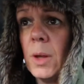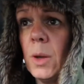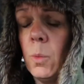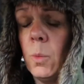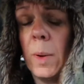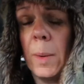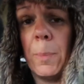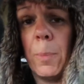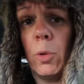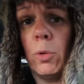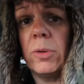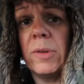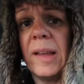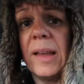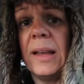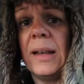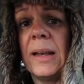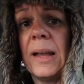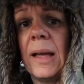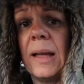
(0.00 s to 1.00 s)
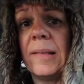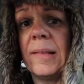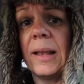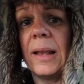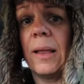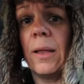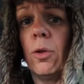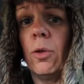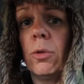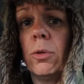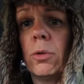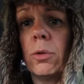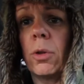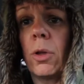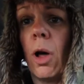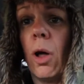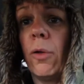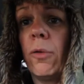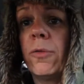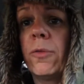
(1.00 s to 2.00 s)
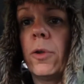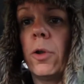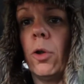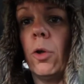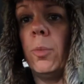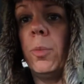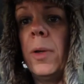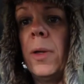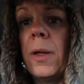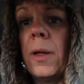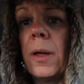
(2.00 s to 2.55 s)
We pulled in at a little golf club,